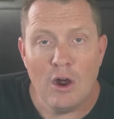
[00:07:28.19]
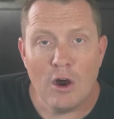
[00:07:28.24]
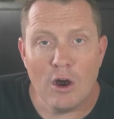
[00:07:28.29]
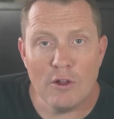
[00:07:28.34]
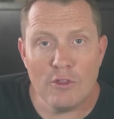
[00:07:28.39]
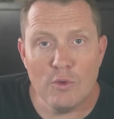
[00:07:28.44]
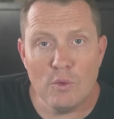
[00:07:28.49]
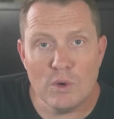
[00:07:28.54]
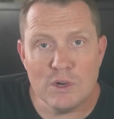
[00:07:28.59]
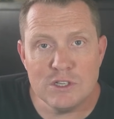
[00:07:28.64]

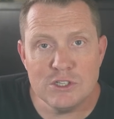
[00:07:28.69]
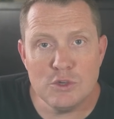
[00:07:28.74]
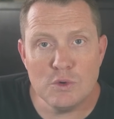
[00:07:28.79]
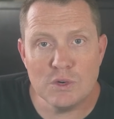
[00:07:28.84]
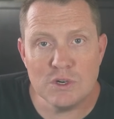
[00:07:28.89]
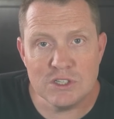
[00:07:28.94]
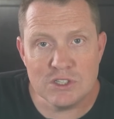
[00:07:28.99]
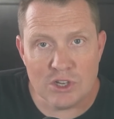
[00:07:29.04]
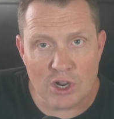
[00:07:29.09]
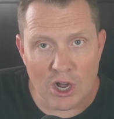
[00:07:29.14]
are the ones who
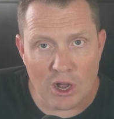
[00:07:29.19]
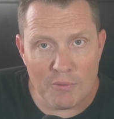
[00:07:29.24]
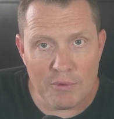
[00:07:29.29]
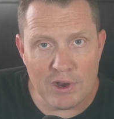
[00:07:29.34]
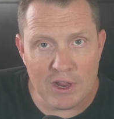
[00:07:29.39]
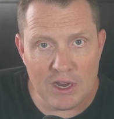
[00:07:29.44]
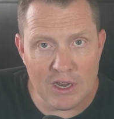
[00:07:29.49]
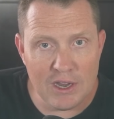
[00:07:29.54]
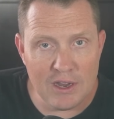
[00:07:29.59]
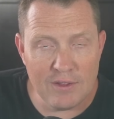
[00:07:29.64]
are
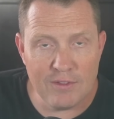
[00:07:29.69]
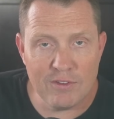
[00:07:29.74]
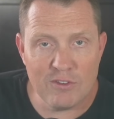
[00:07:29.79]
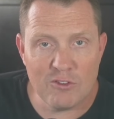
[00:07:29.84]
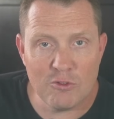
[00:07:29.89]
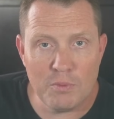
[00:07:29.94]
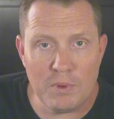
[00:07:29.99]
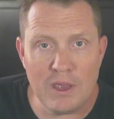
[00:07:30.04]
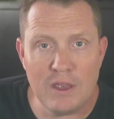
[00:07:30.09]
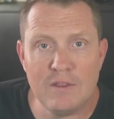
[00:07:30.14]
dominating in the
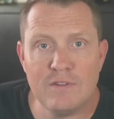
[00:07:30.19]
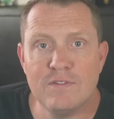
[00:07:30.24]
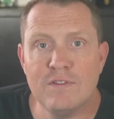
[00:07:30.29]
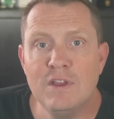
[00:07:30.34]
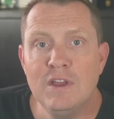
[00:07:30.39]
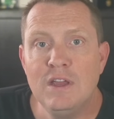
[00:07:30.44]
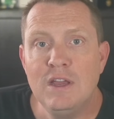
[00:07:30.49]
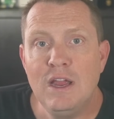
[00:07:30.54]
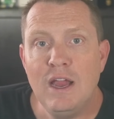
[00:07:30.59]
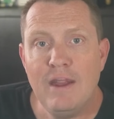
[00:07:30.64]
space.
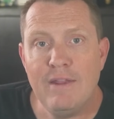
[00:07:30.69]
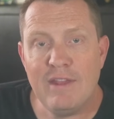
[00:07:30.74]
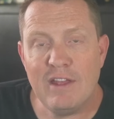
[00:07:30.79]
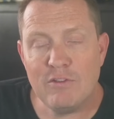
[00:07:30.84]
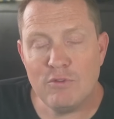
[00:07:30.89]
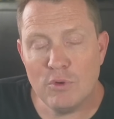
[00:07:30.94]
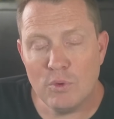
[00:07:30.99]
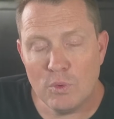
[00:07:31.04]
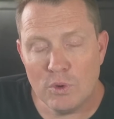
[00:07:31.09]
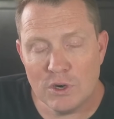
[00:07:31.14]
And
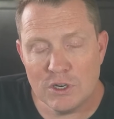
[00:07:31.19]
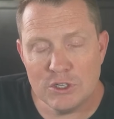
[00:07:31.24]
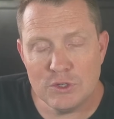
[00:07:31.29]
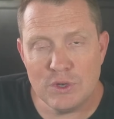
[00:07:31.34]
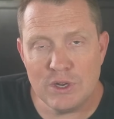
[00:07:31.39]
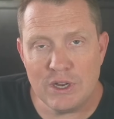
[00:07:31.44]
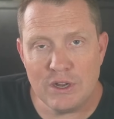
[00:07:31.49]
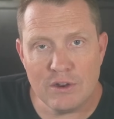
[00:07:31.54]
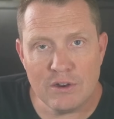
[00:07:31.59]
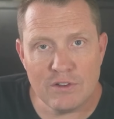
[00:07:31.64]
that's what we're
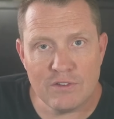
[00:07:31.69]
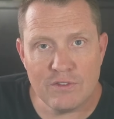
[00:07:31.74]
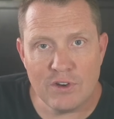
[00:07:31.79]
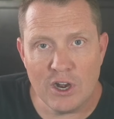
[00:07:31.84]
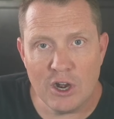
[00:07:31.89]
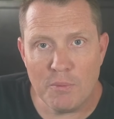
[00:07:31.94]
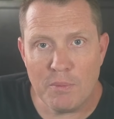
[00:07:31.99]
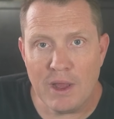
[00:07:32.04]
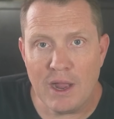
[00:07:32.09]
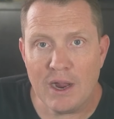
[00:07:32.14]
doing here at
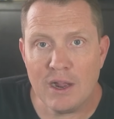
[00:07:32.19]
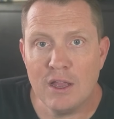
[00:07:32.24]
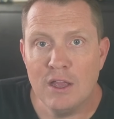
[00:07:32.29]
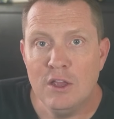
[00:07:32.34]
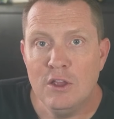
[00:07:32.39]
StartupHack.